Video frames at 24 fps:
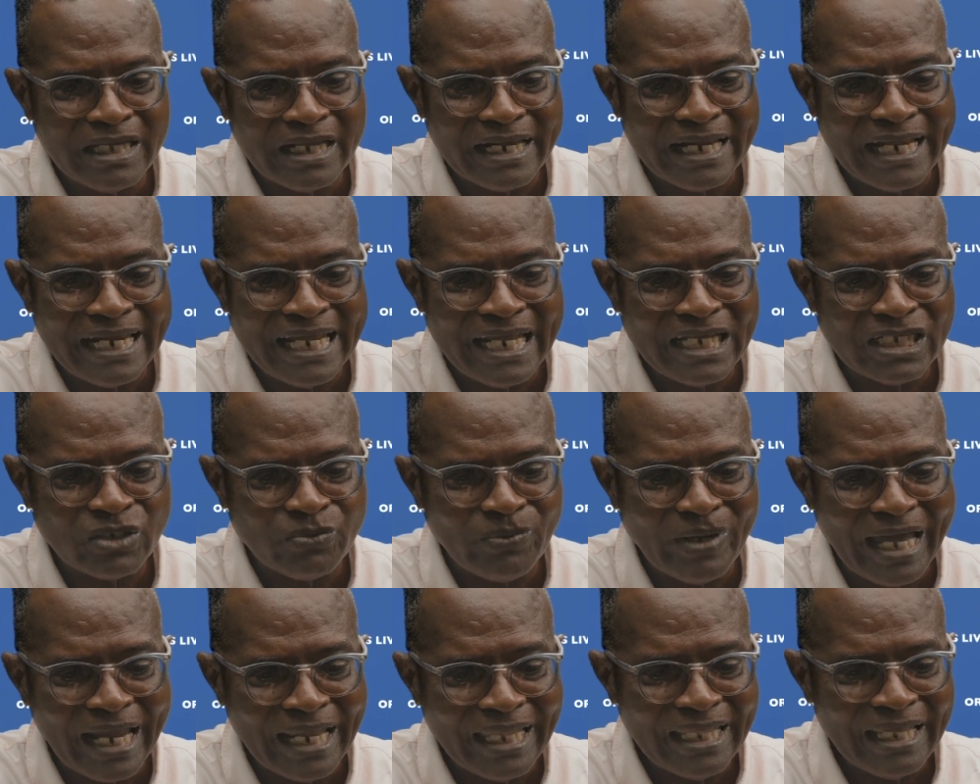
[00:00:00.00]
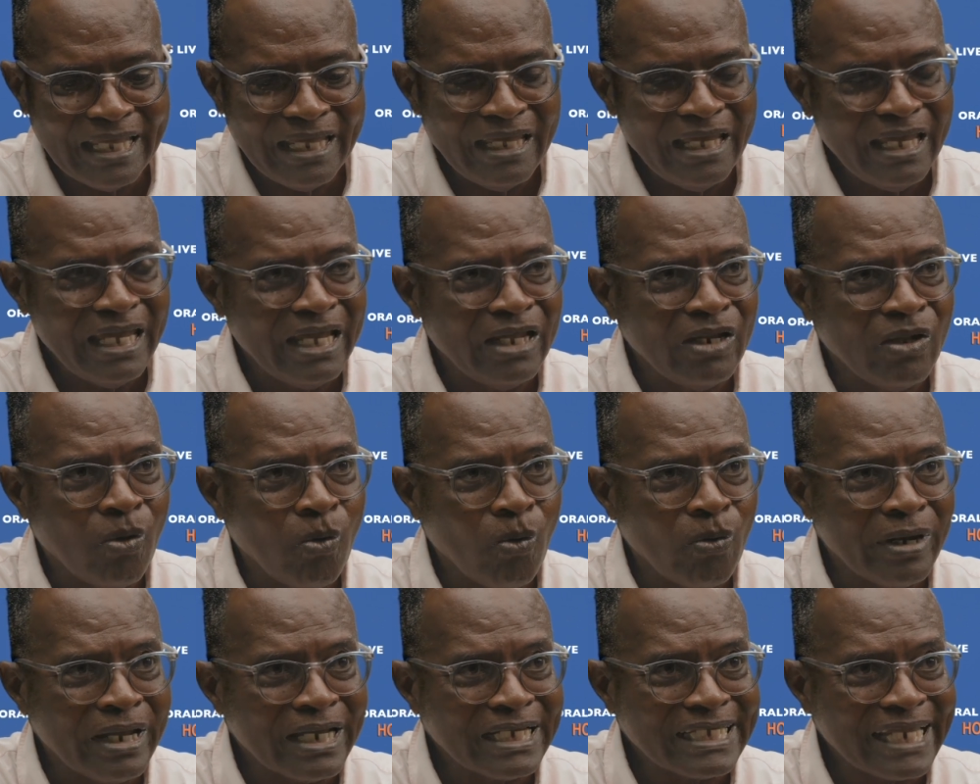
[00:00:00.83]
René Zwart in
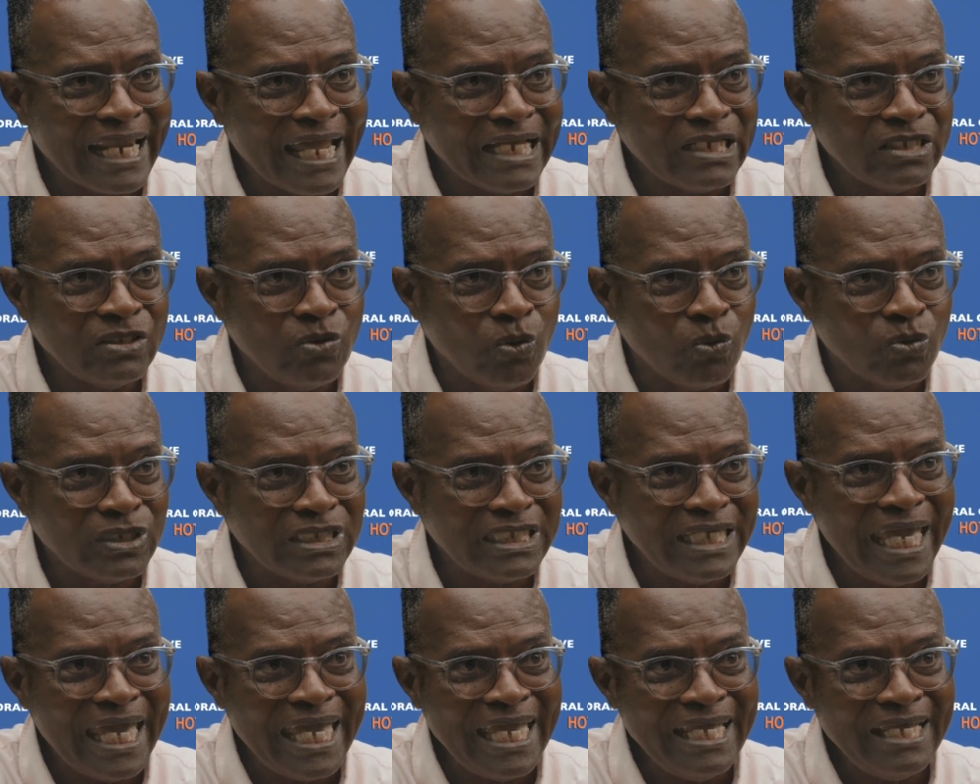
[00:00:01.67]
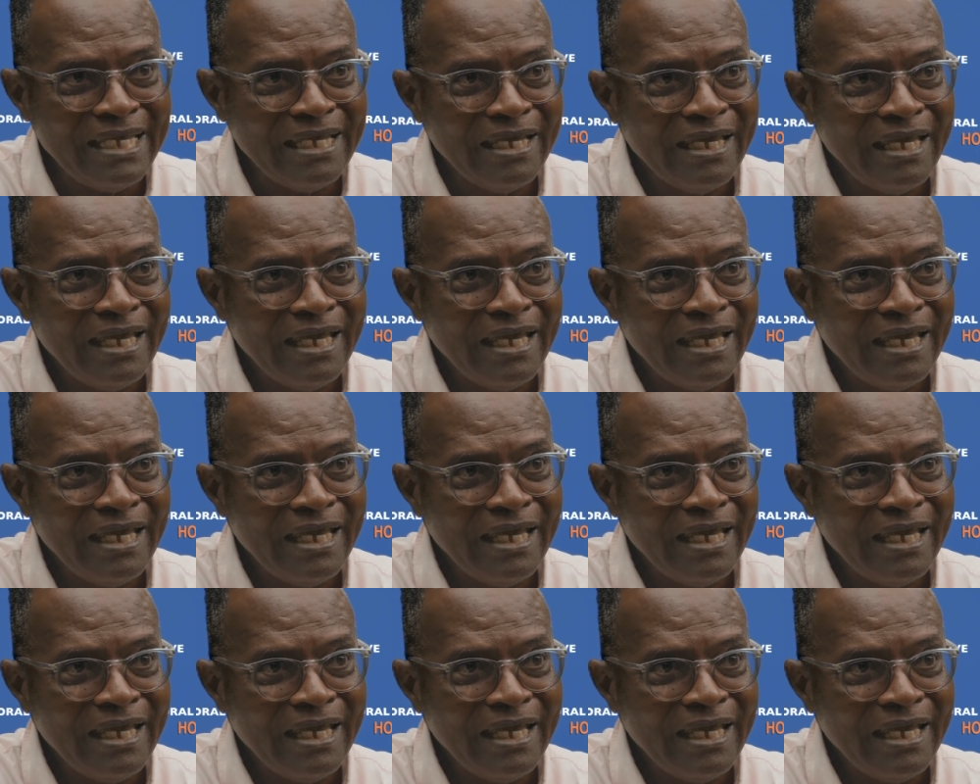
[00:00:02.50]
Koninkrijk's dossier,